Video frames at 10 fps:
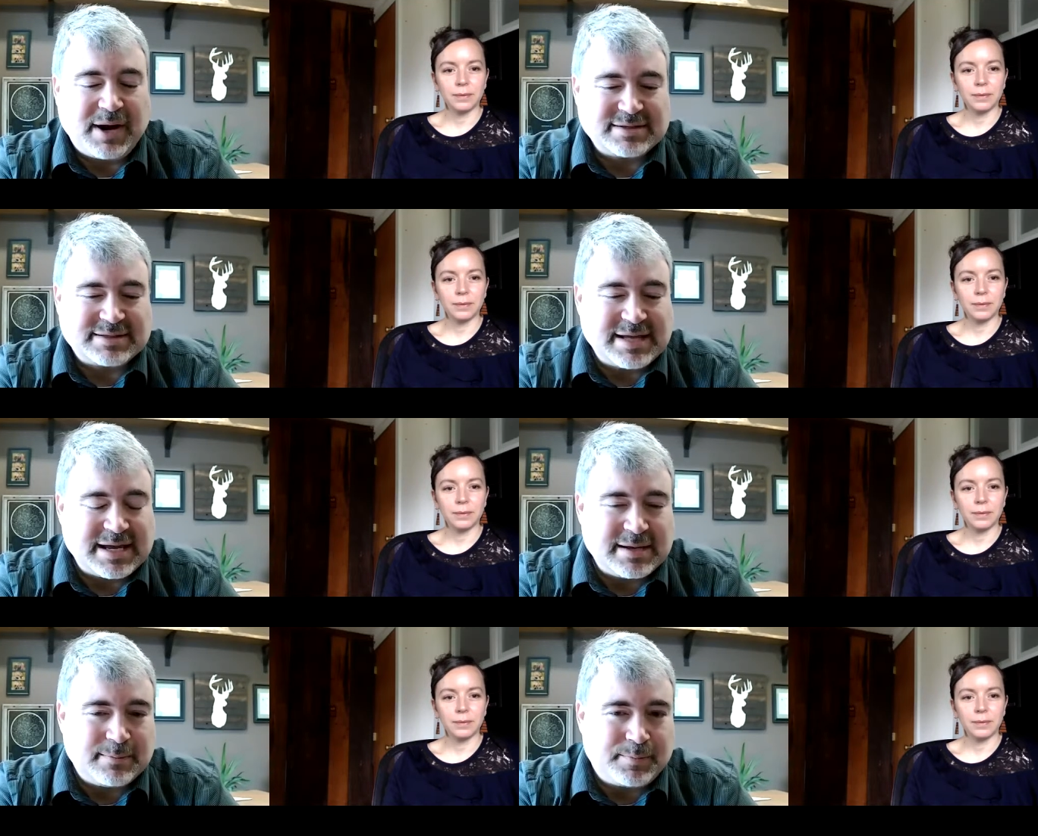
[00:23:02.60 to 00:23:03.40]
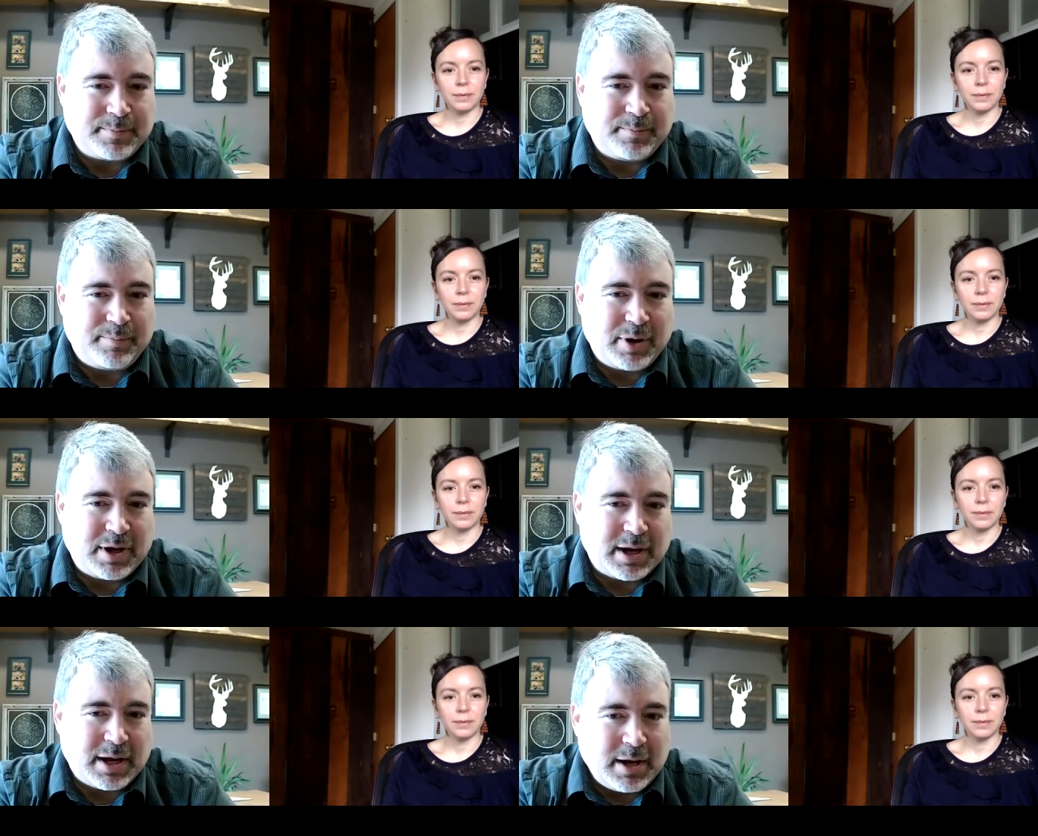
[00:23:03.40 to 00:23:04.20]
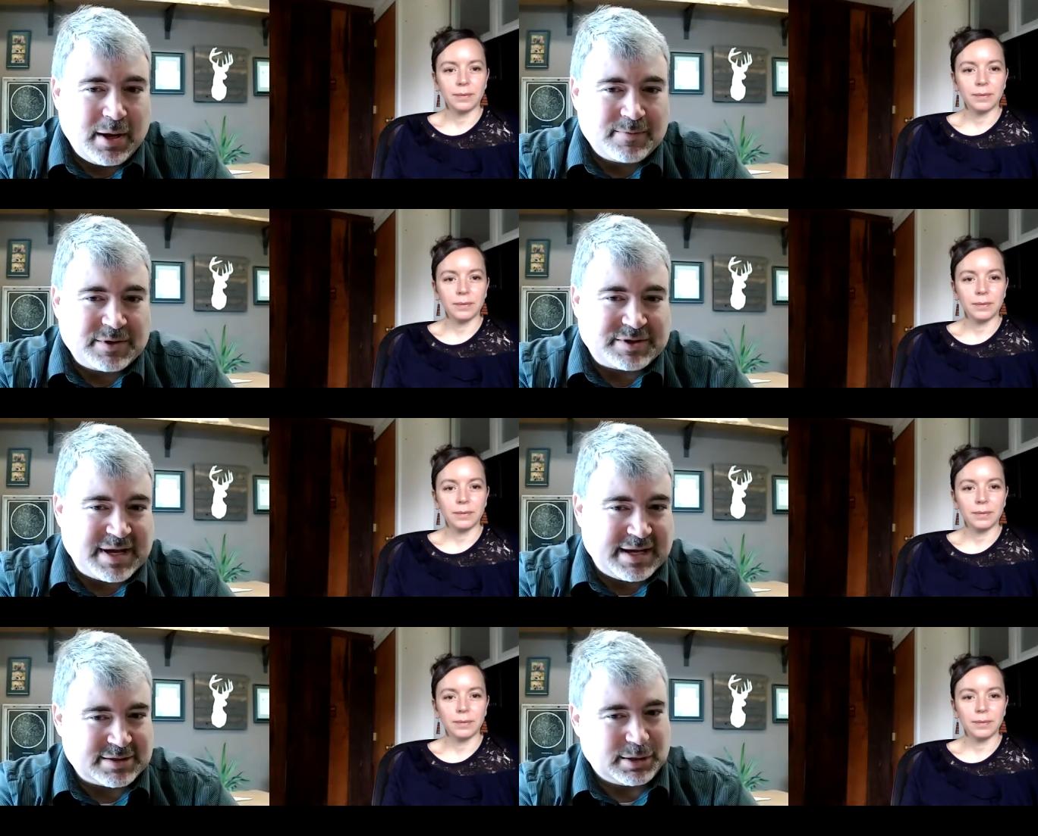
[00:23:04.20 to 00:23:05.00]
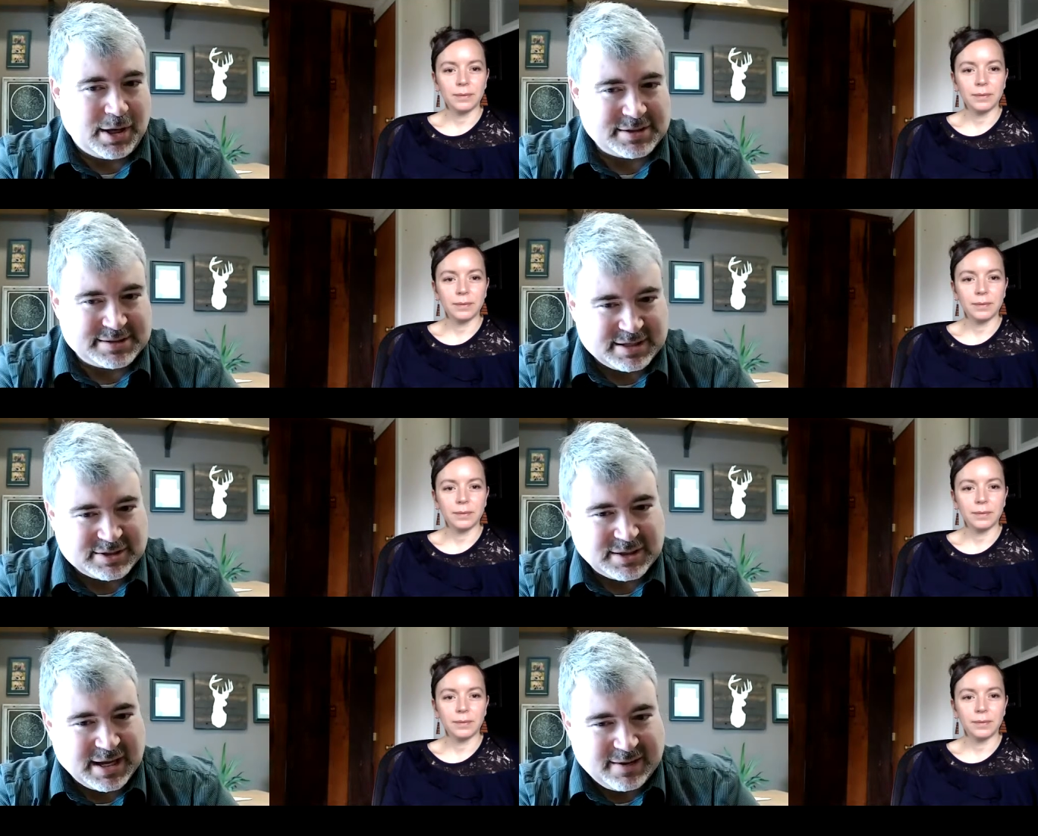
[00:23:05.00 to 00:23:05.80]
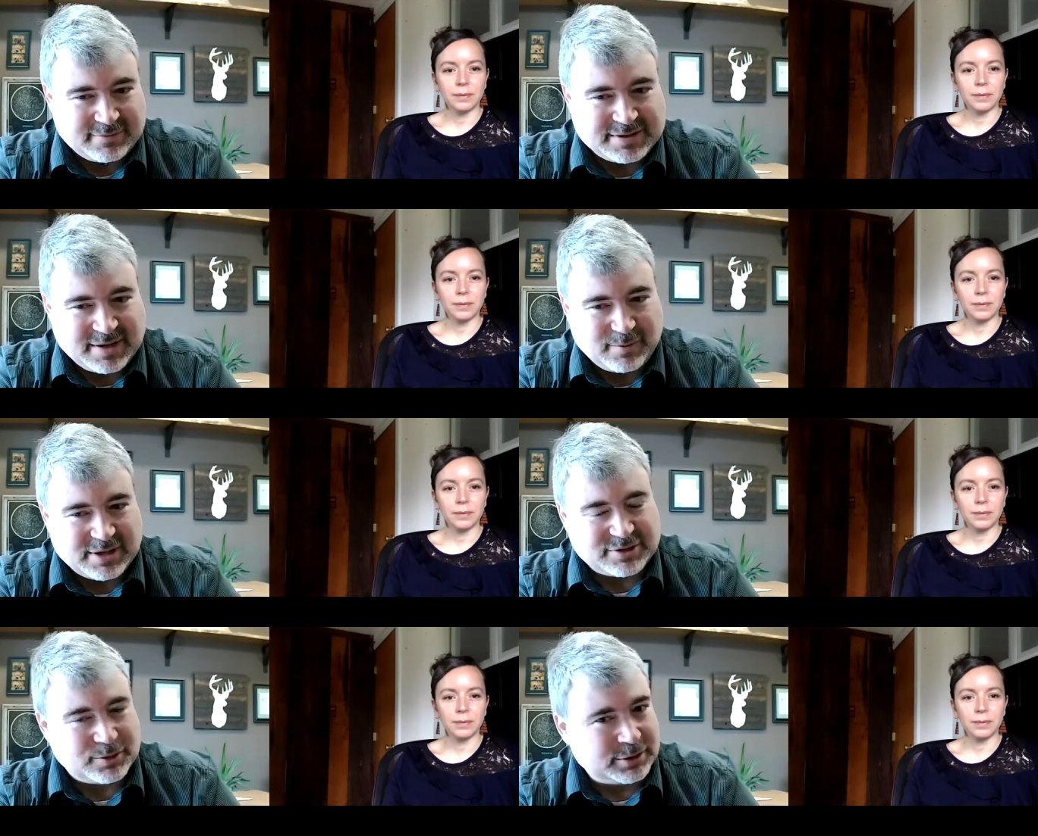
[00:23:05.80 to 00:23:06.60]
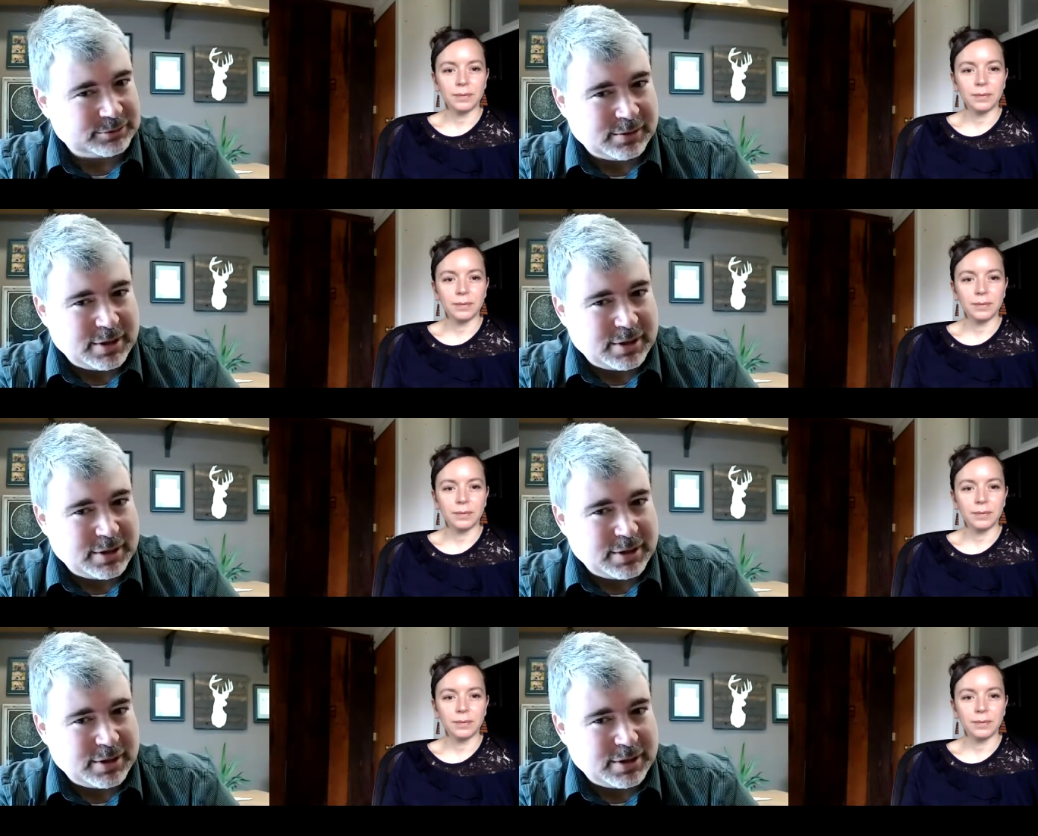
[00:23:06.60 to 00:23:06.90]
Speaker 1: the state, but the state has a law that says you can't have statewide zoning.